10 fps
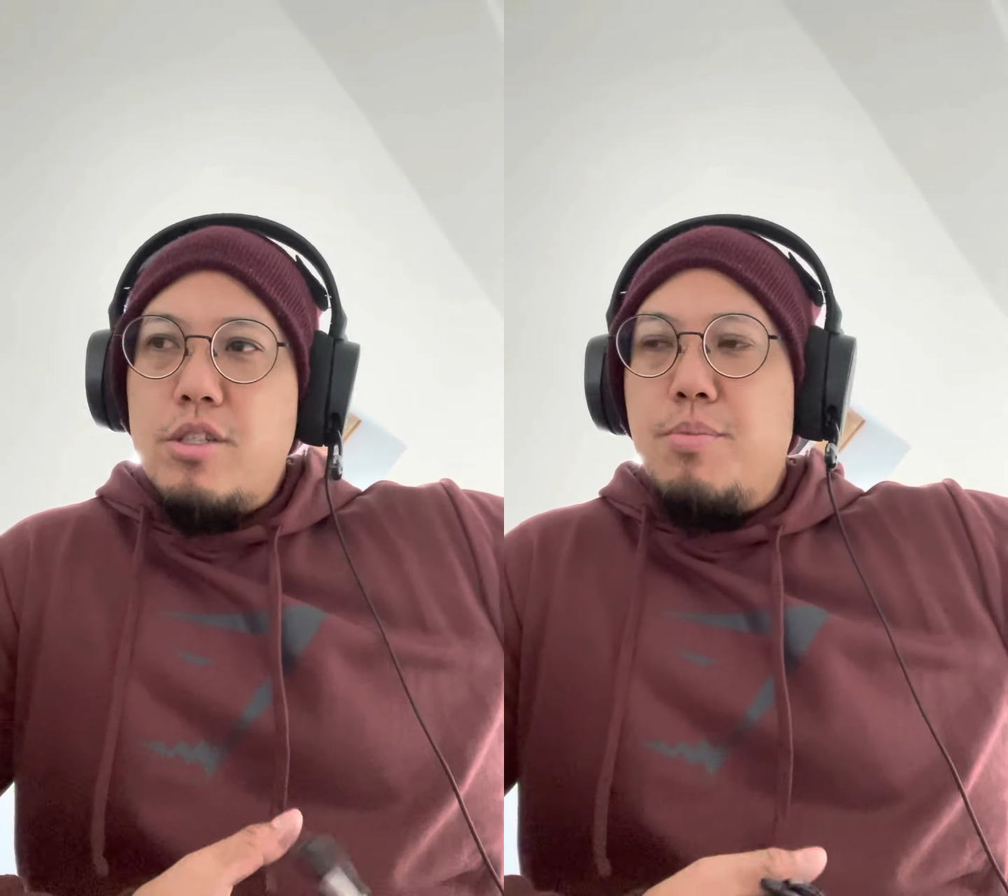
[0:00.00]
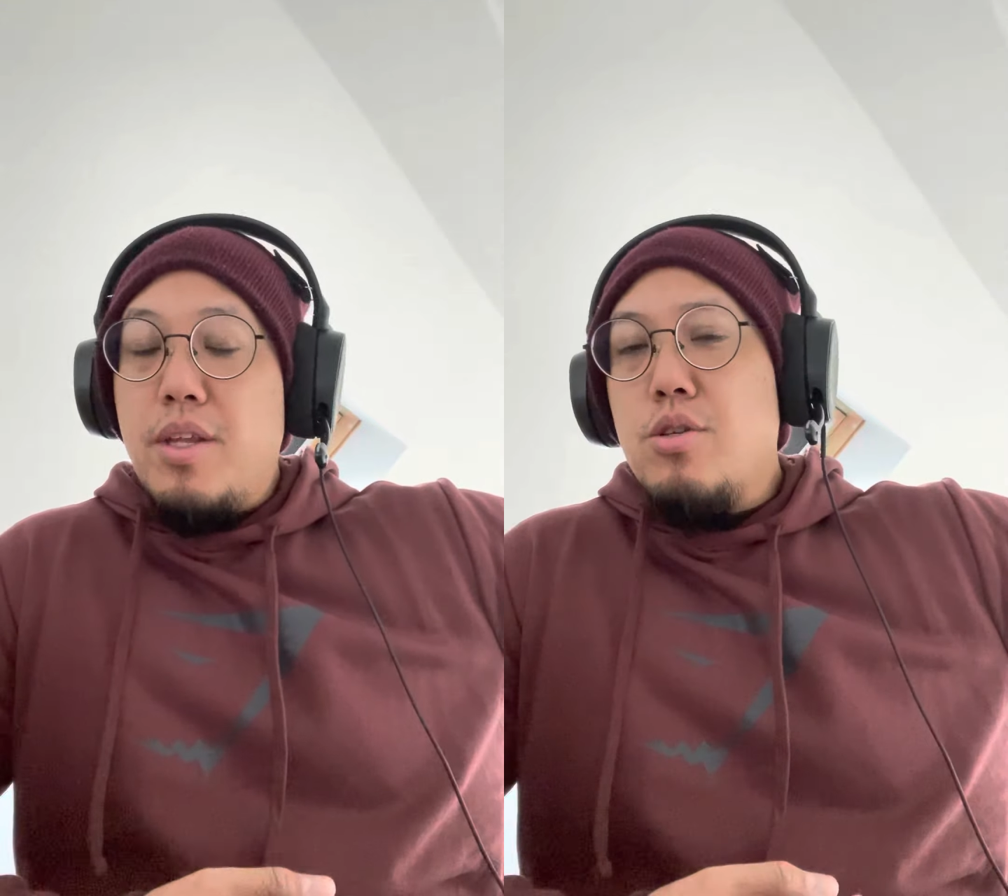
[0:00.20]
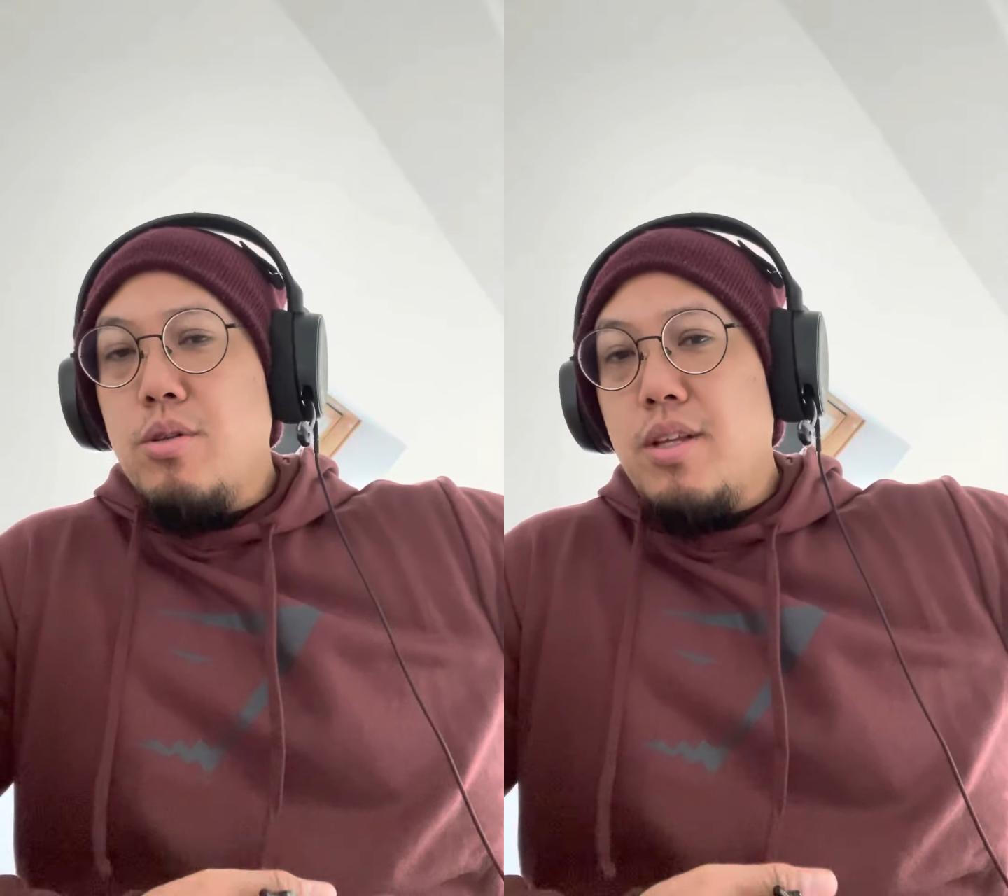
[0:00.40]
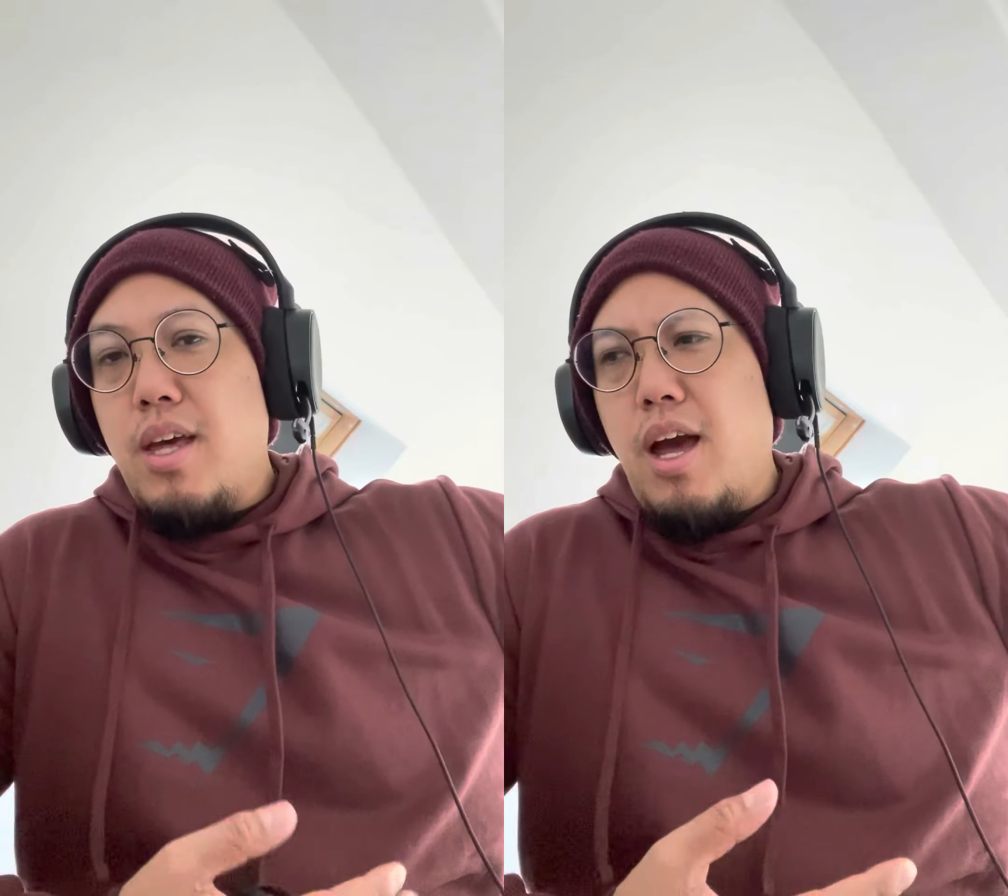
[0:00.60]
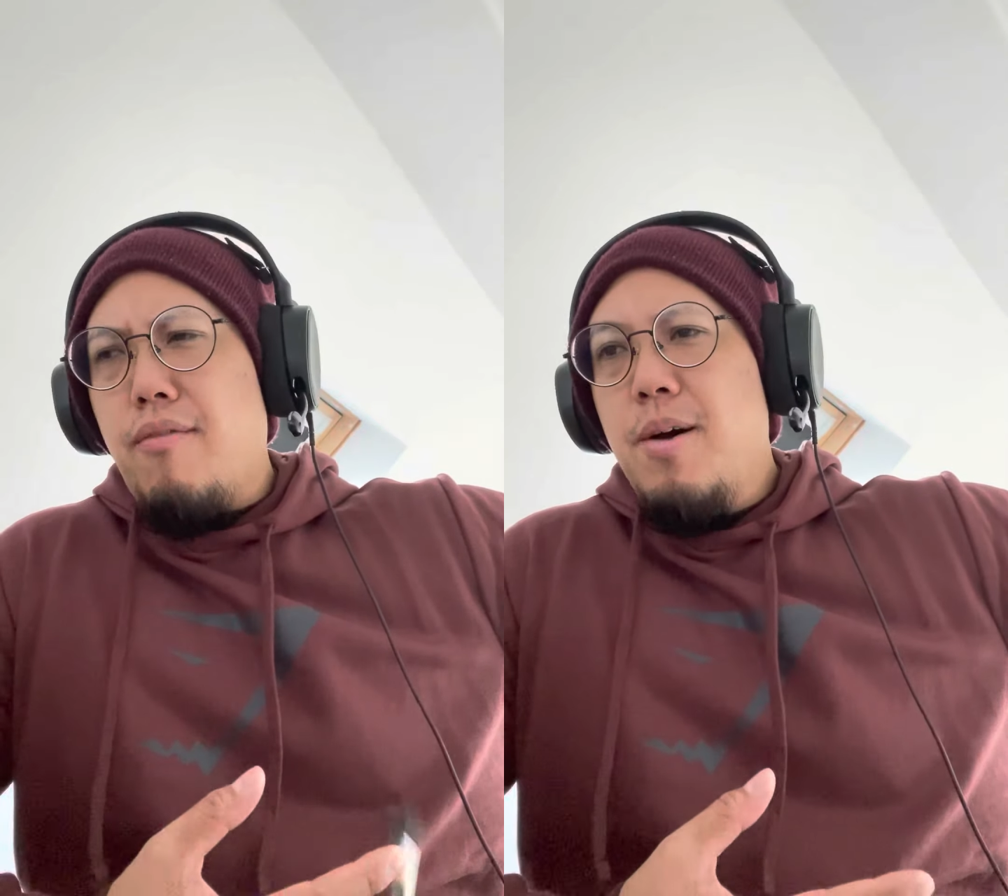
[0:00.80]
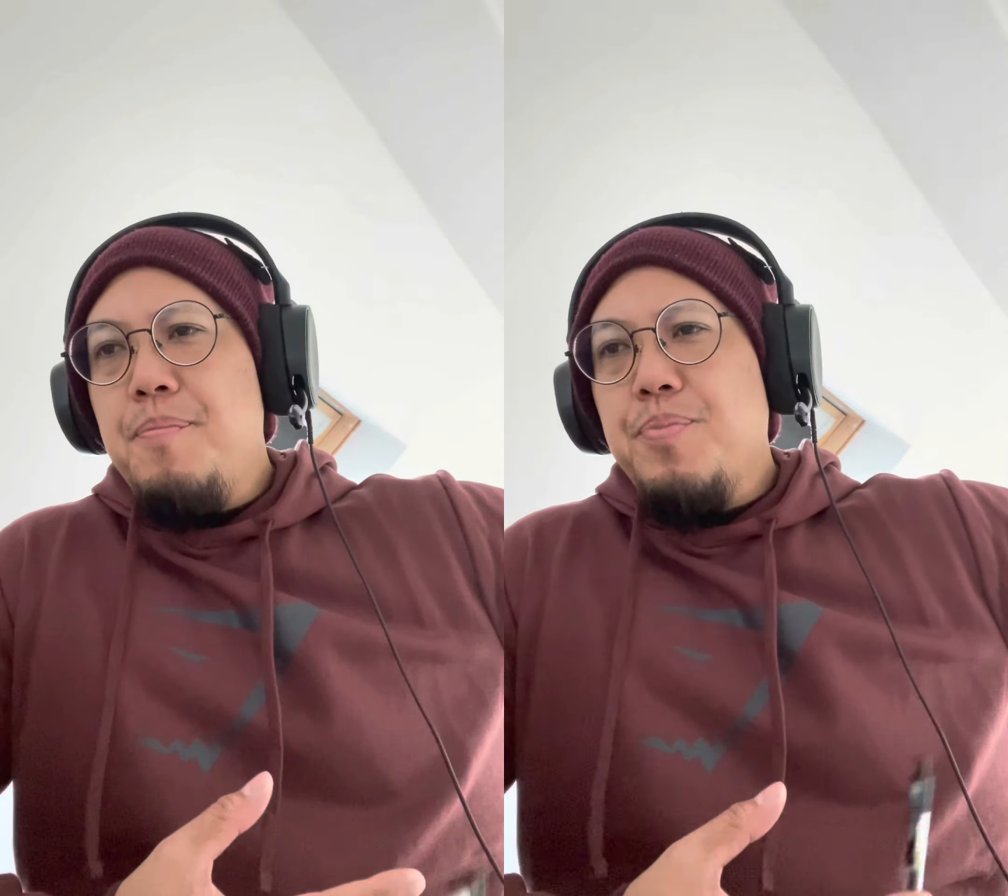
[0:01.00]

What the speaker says: but they certainly have